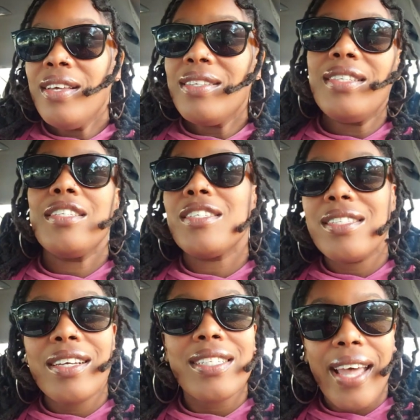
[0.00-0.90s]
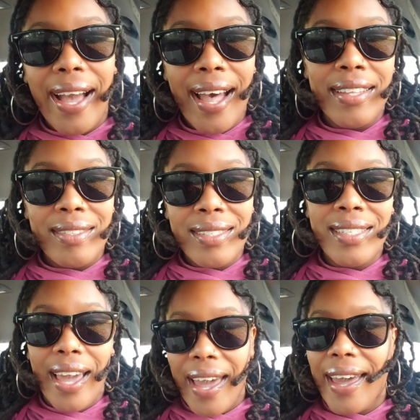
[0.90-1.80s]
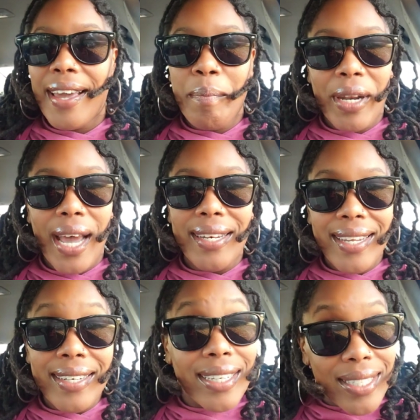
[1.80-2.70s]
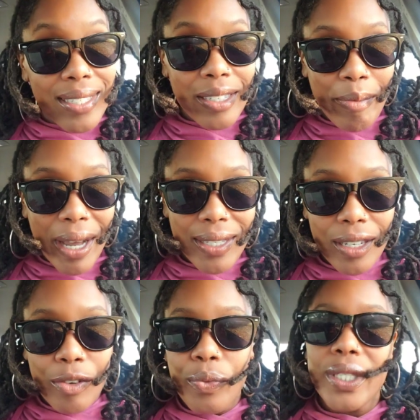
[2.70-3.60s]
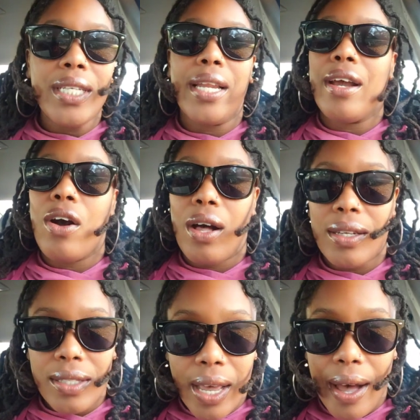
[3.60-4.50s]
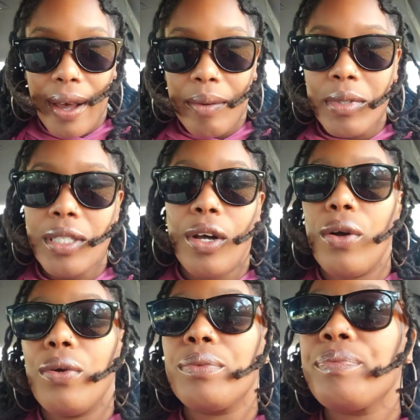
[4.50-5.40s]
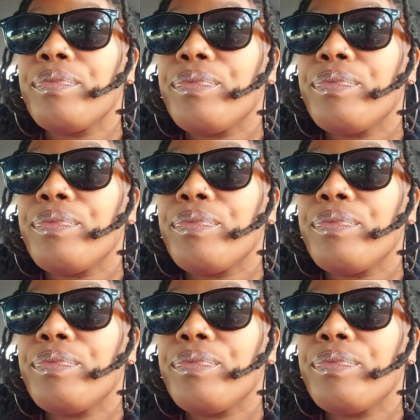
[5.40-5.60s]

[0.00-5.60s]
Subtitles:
such and such like I said, but I didn't listen to myself. We say that all the time. So